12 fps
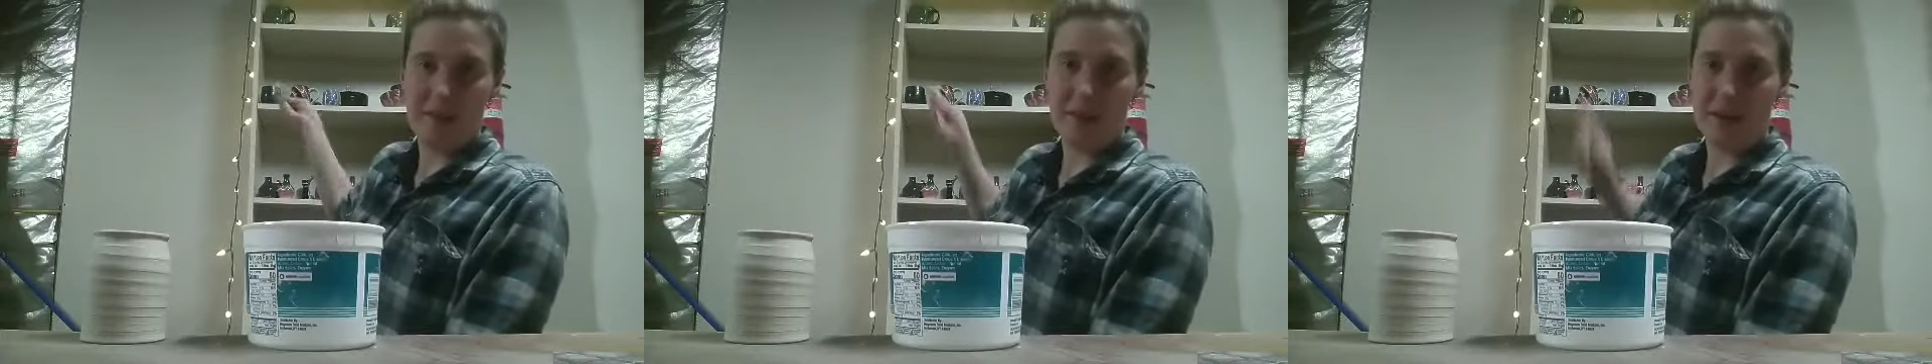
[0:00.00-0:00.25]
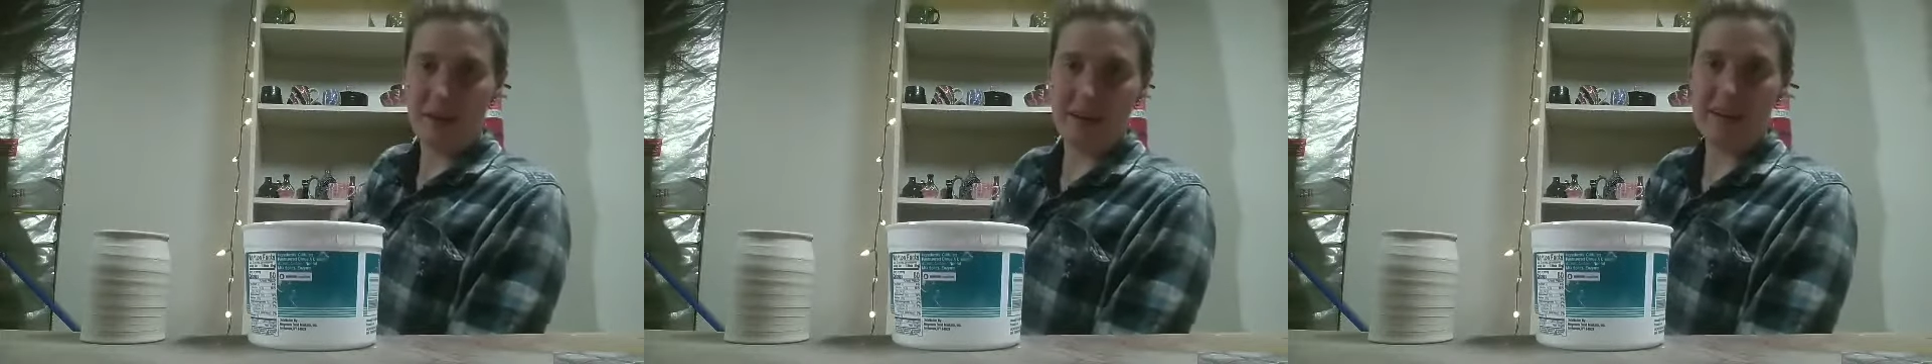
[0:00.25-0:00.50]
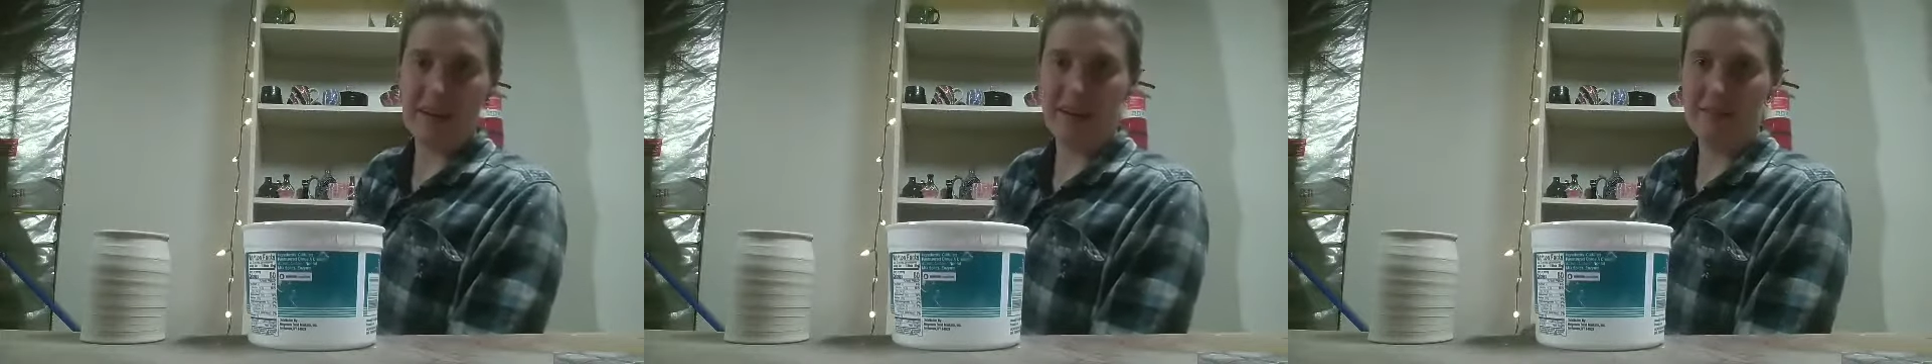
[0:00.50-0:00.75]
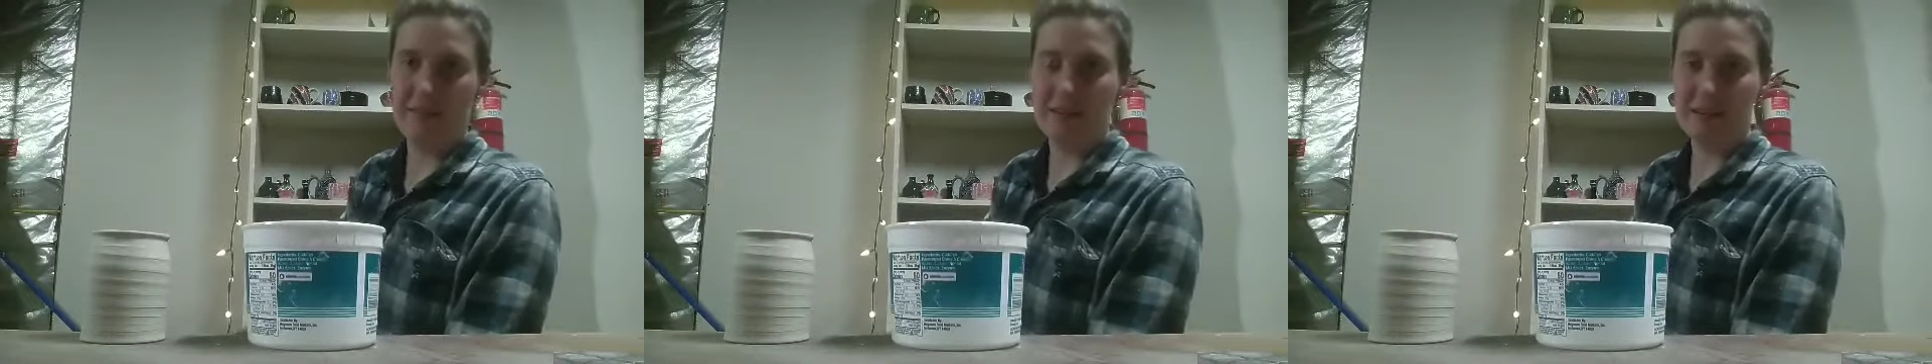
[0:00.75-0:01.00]
that are in need
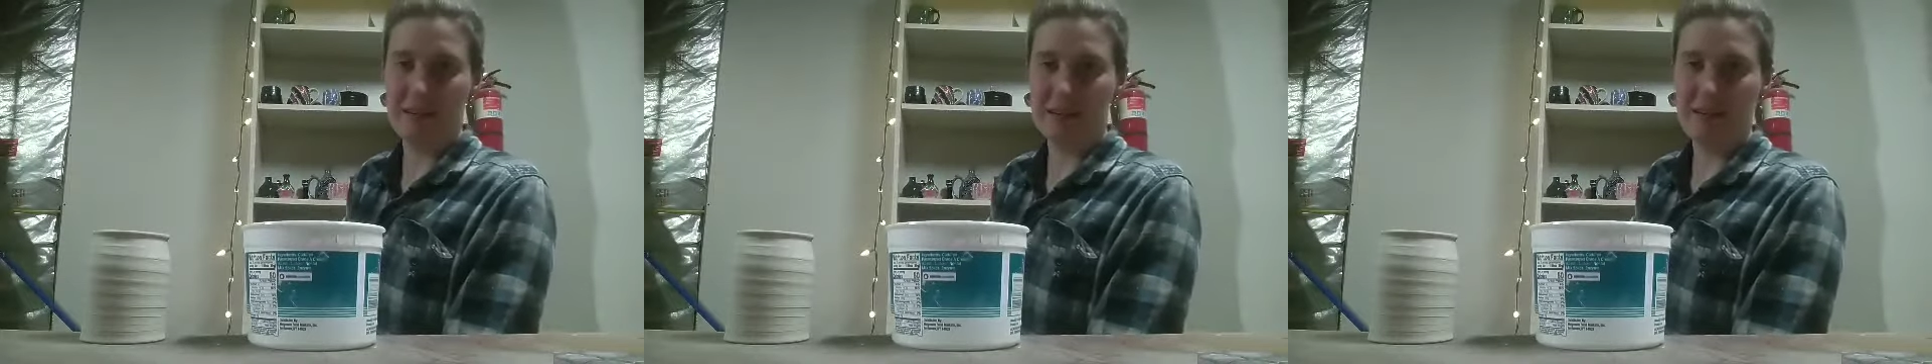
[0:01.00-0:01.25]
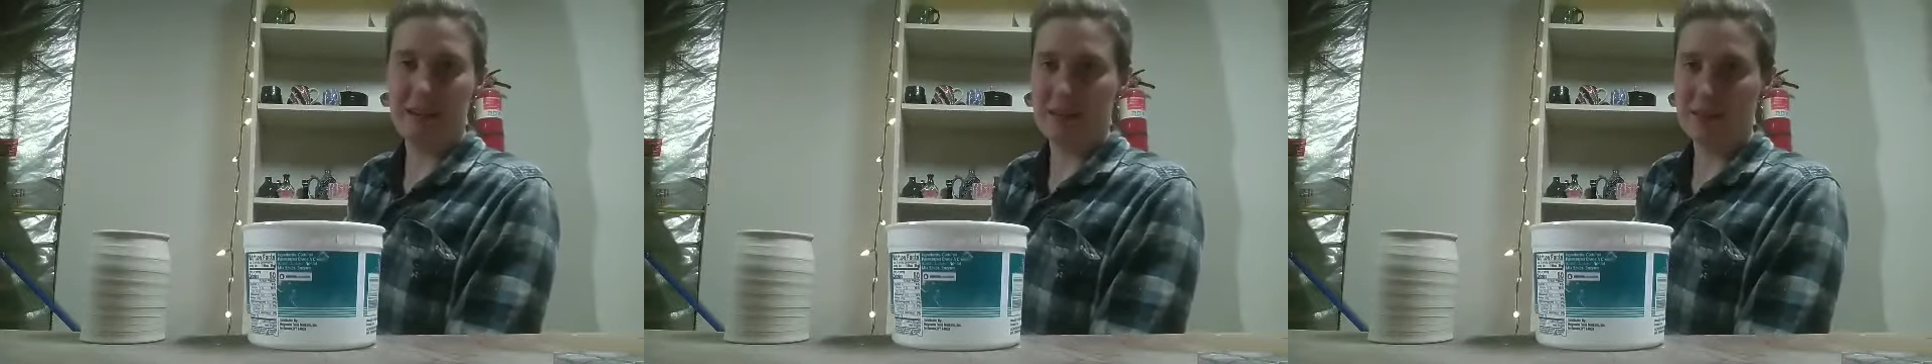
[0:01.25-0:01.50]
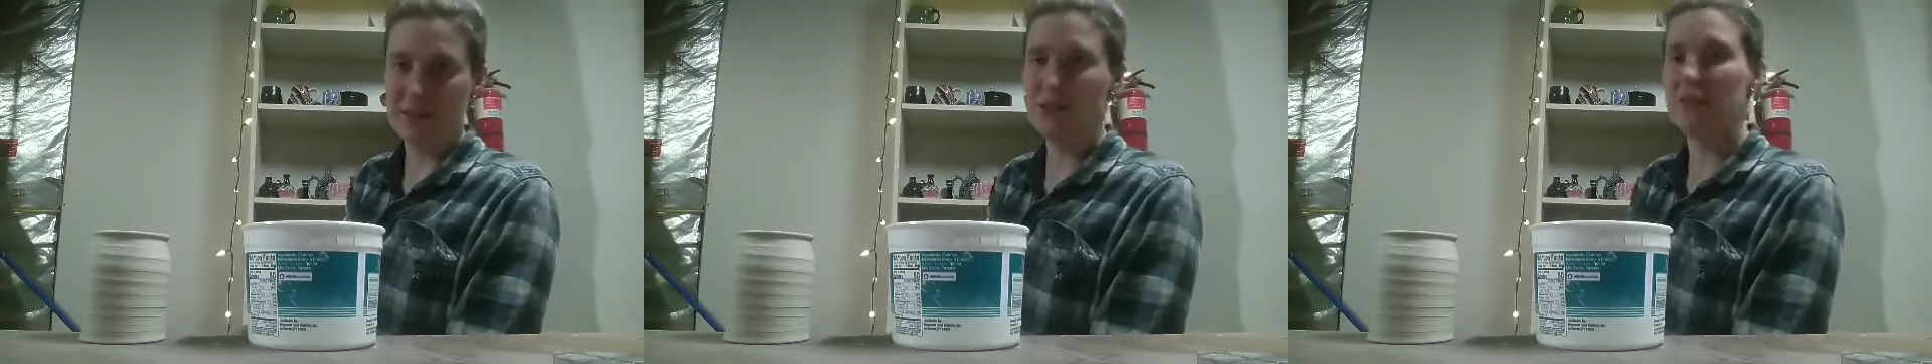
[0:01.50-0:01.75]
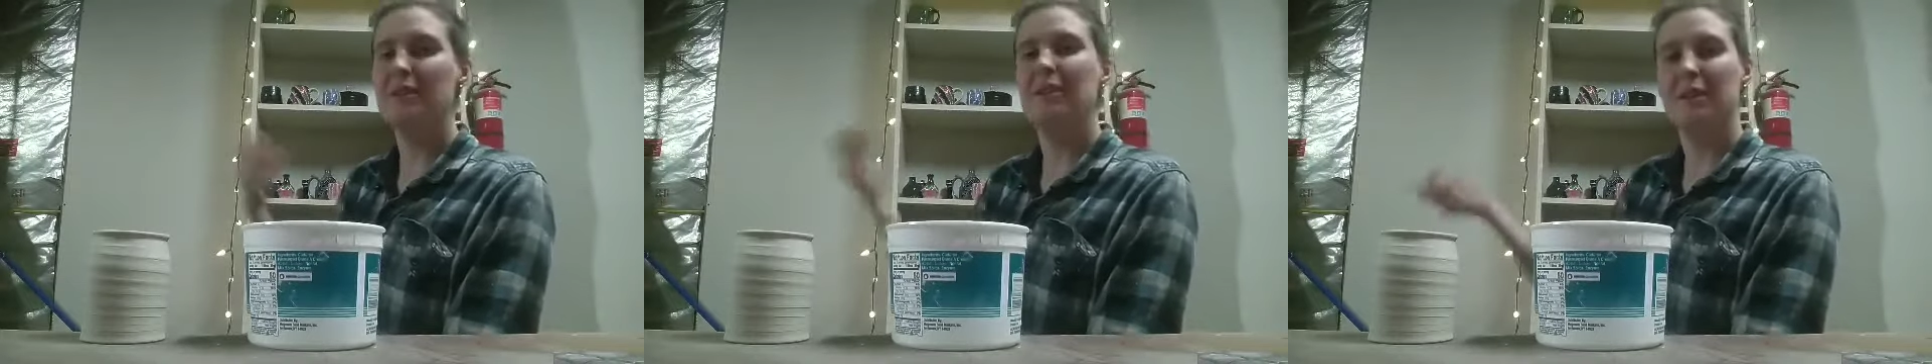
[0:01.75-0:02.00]
of a little attention